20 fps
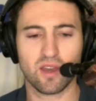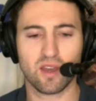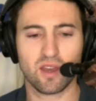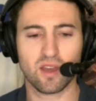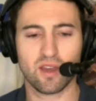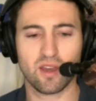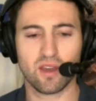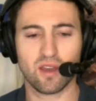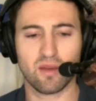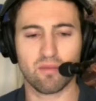
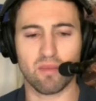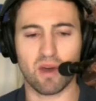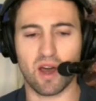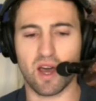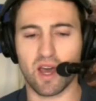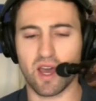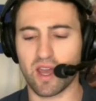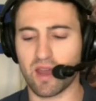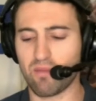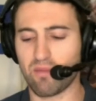my
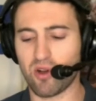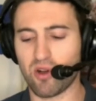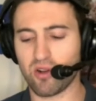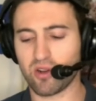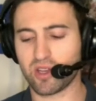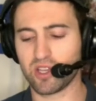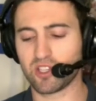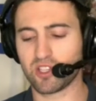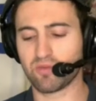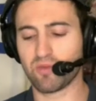Malkin's
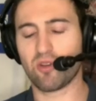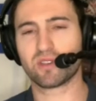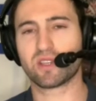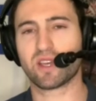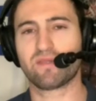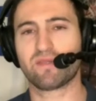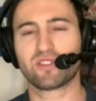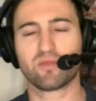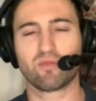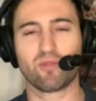Moments. I have
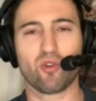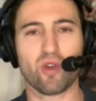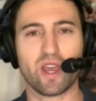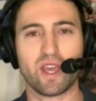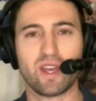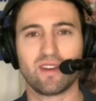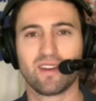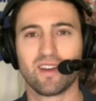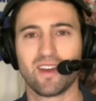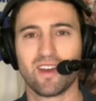some great
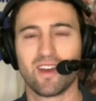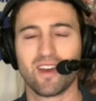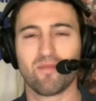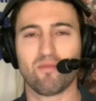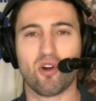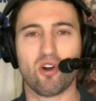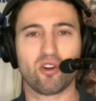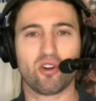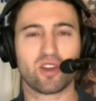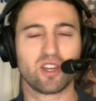
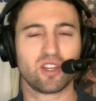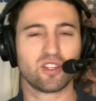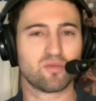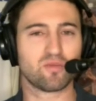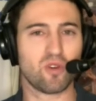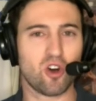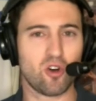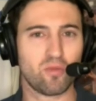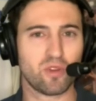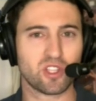Malkin's
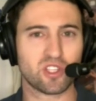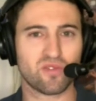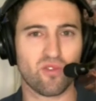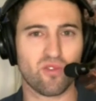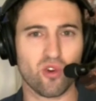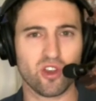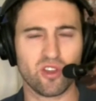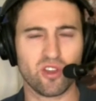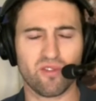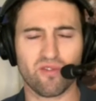Moments
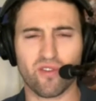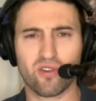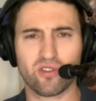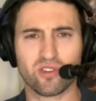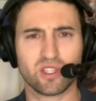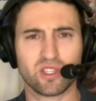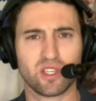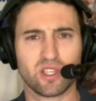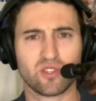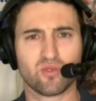for you. The
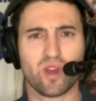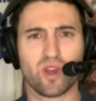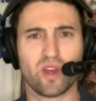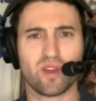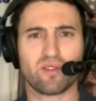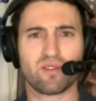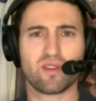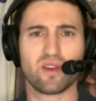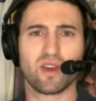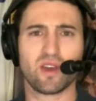first is
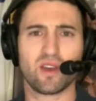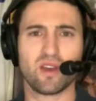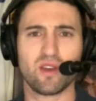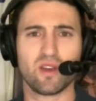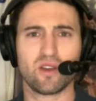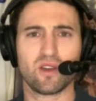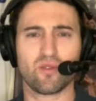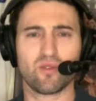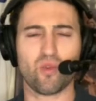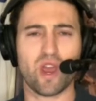with
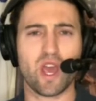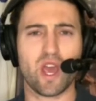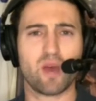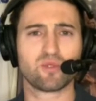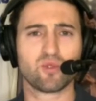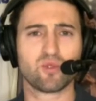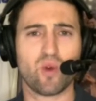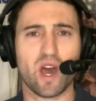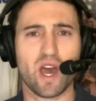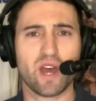Rams
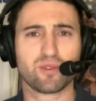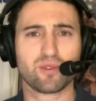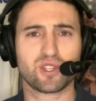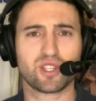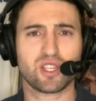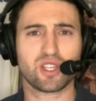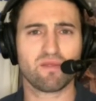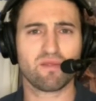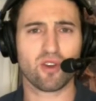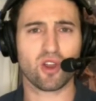wide
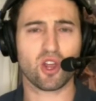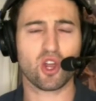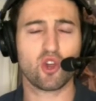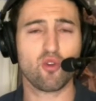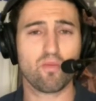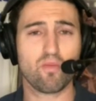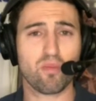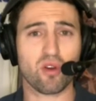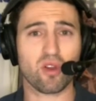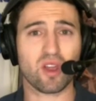receiver
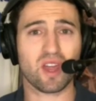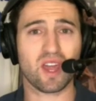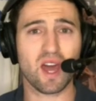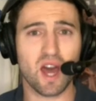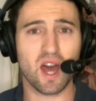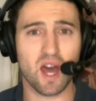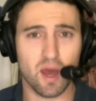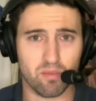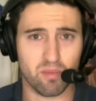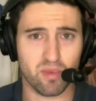Cooper
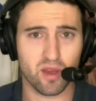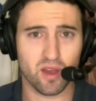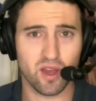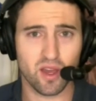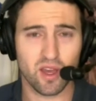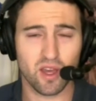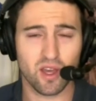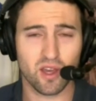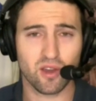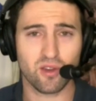Kupp,
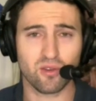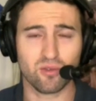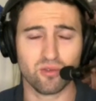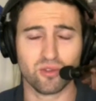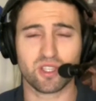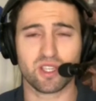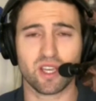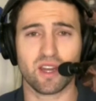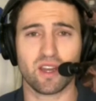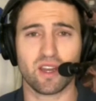who
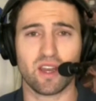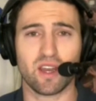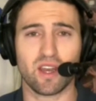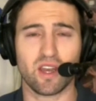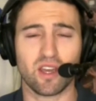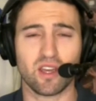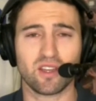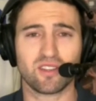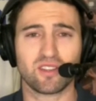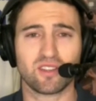set
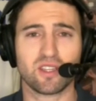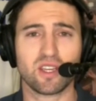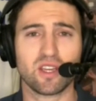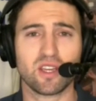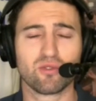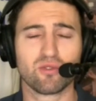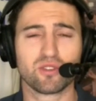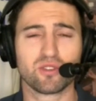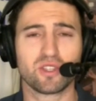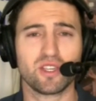a
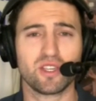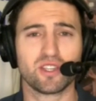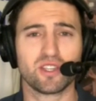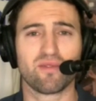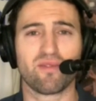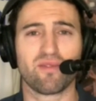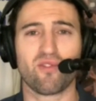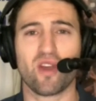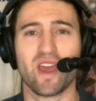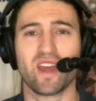single-season
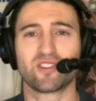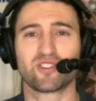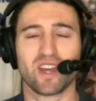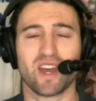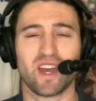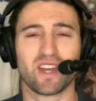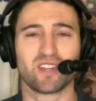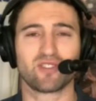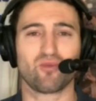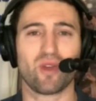
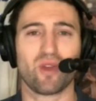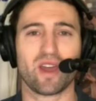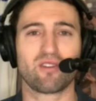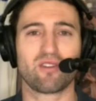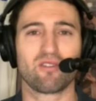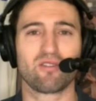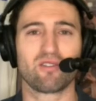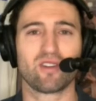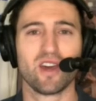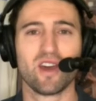franchise
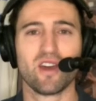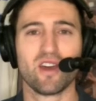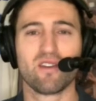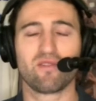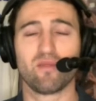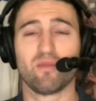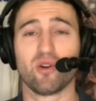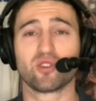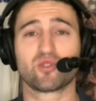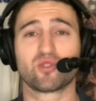record for the
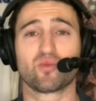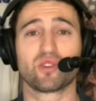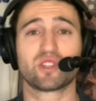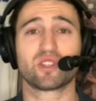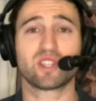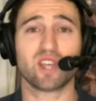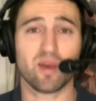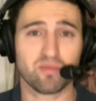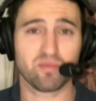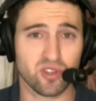most
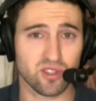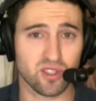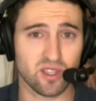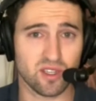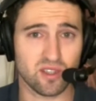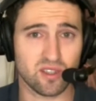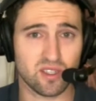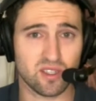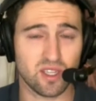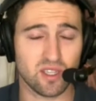receptions in a
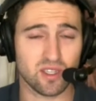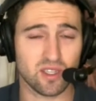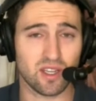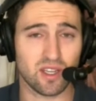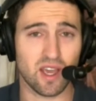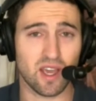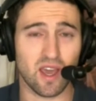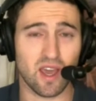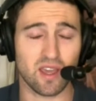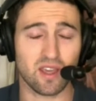season.
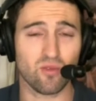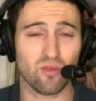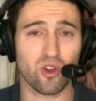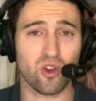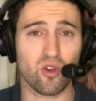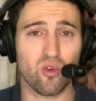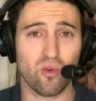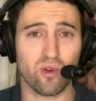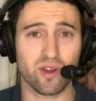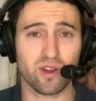He, he
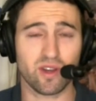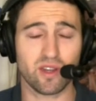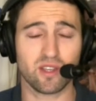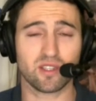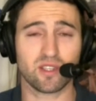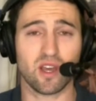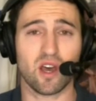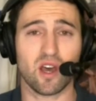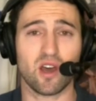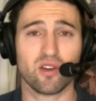recorded his
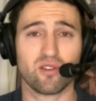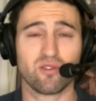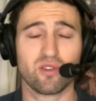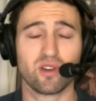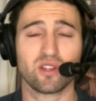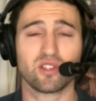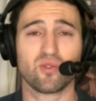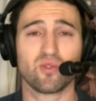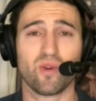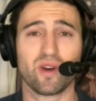one hundred
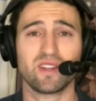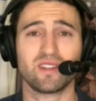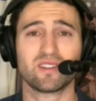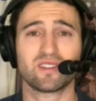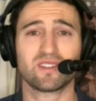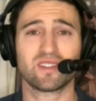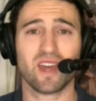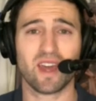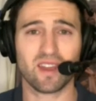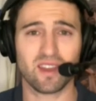
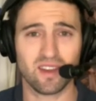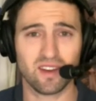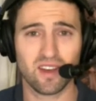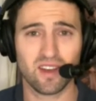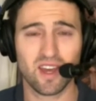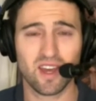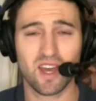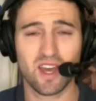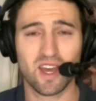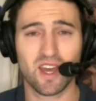twenty-second
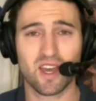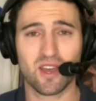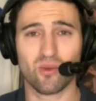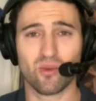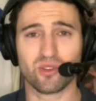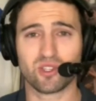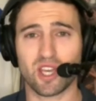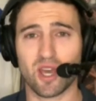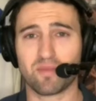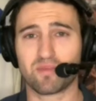
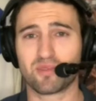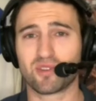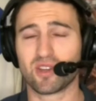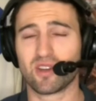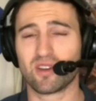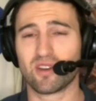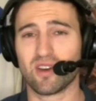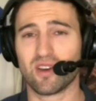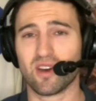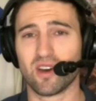reception
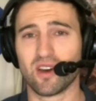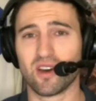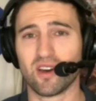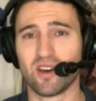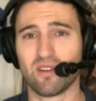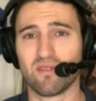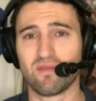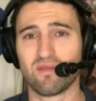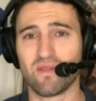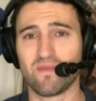
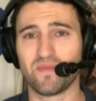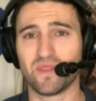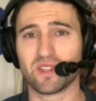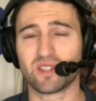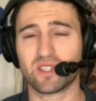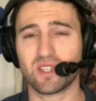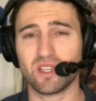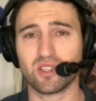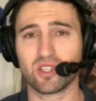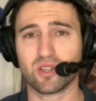of the
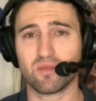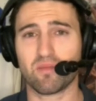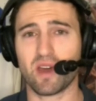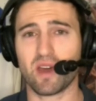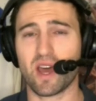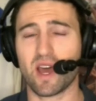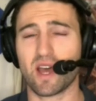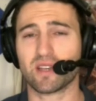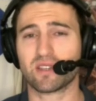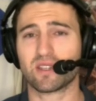season
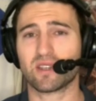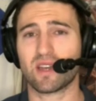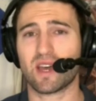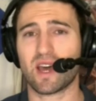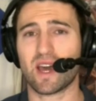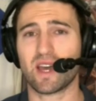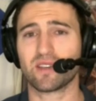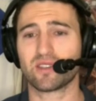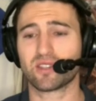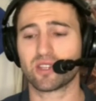past
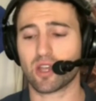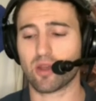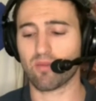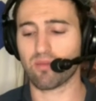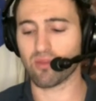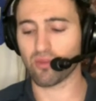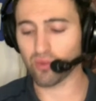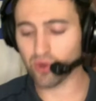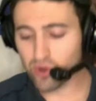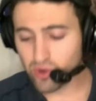Isaac
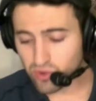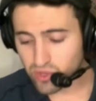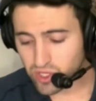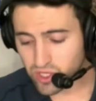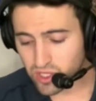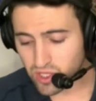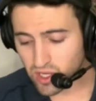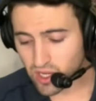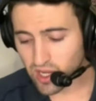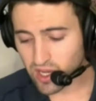
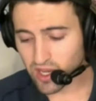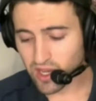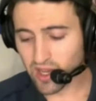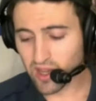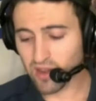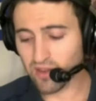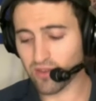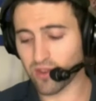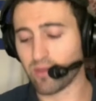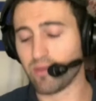Bruce
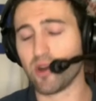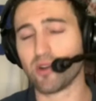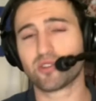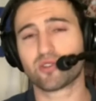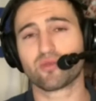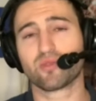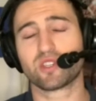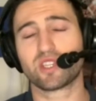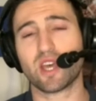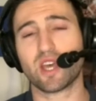for the most
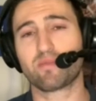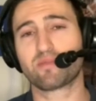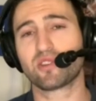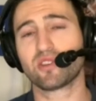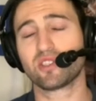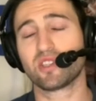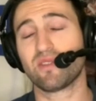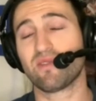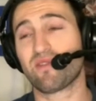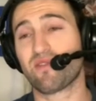receptions
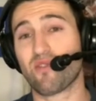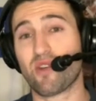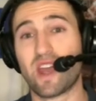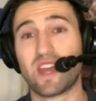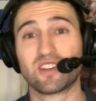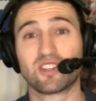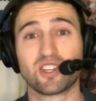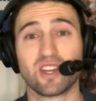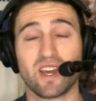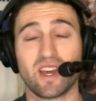in
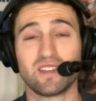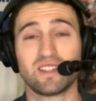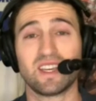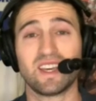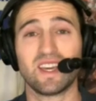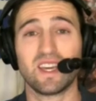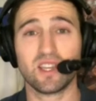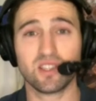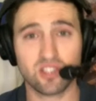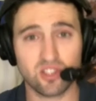franchise
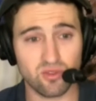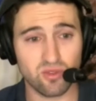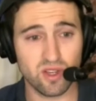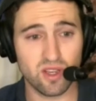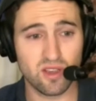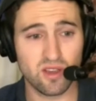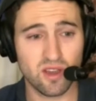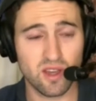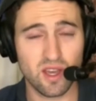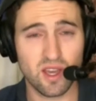history.
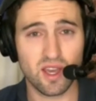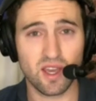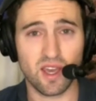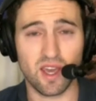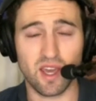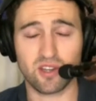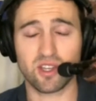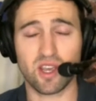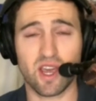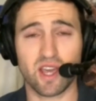
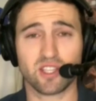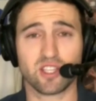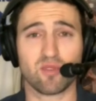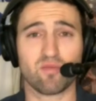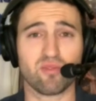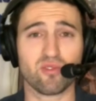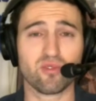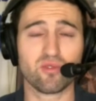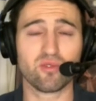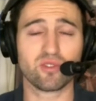Actually, Isaac
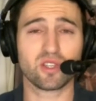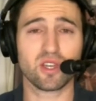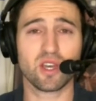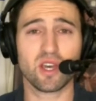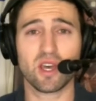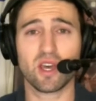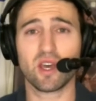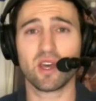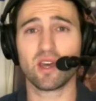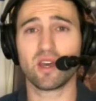Bruce
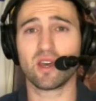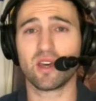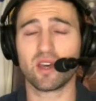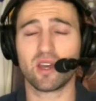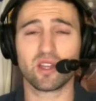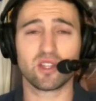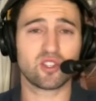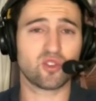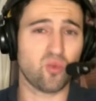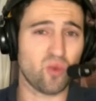
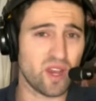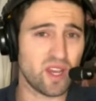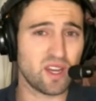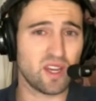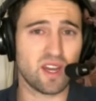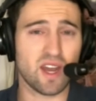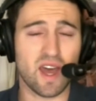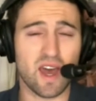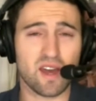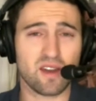tweeted
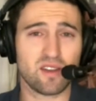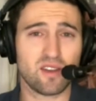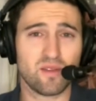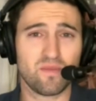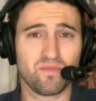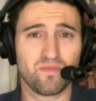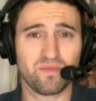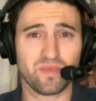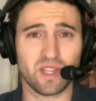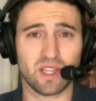at him
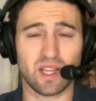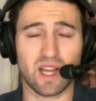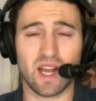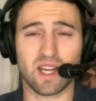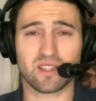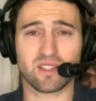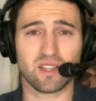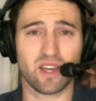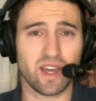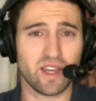
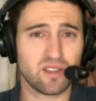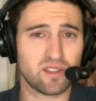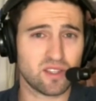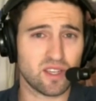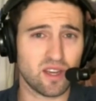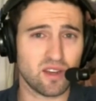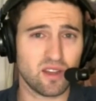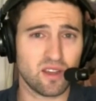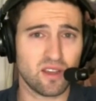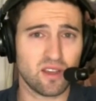last night,
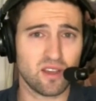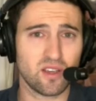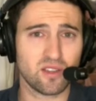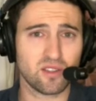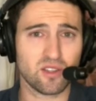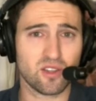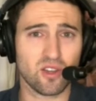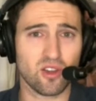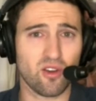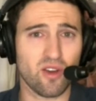sending his
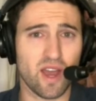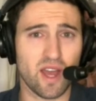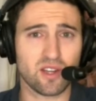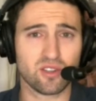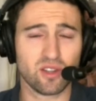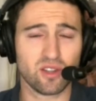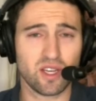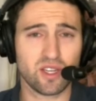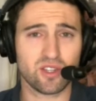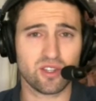
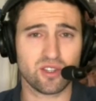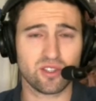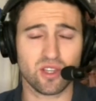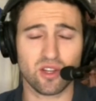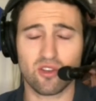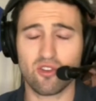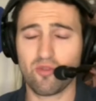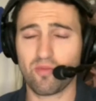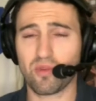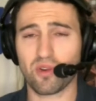congratulations. And
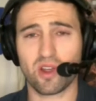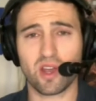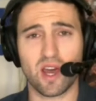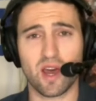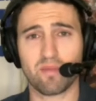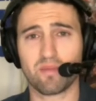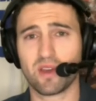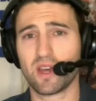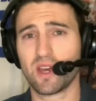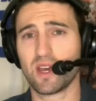Cooper Kupp
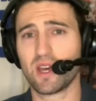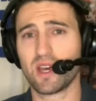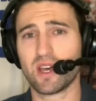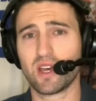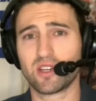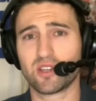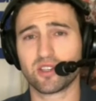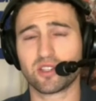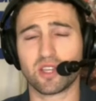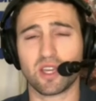
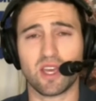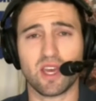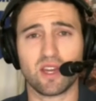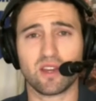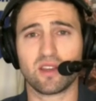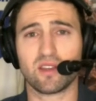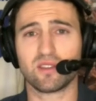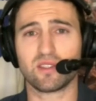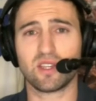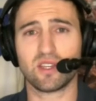just, again,
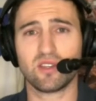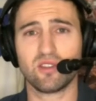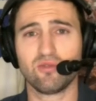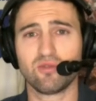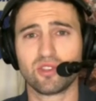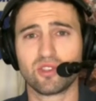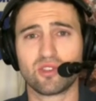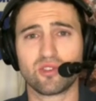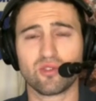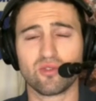continues
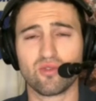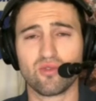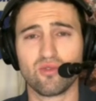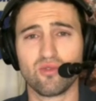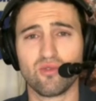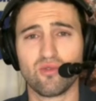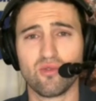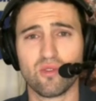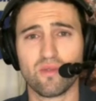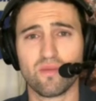
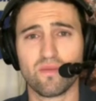to,